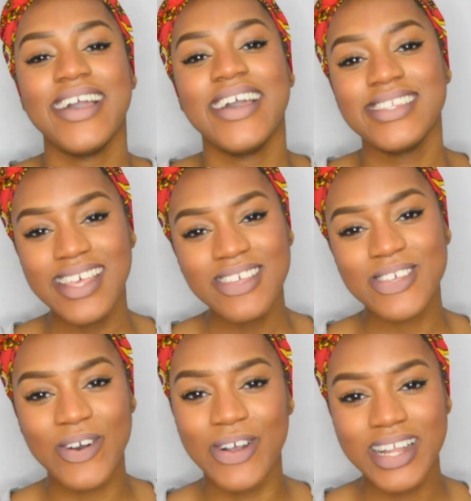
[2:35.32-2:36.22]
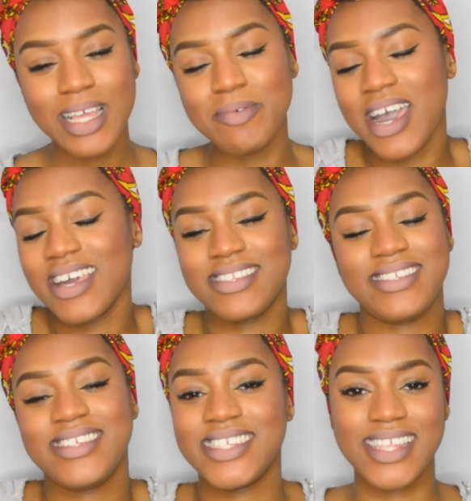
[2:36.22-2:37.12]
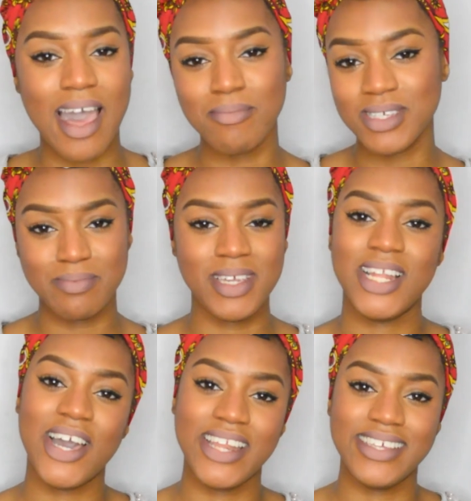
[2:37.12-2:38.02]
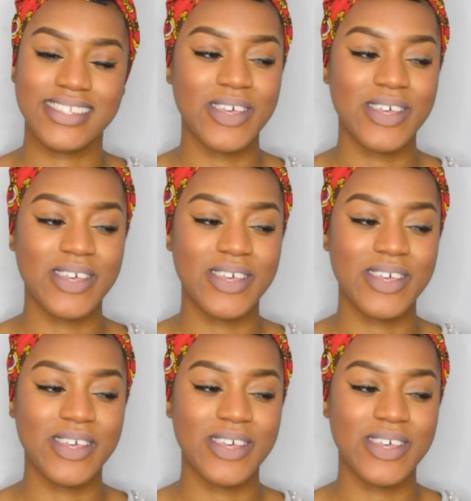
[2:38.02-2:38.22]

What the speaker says: It sounds corny, but it's just, I'm just being honest.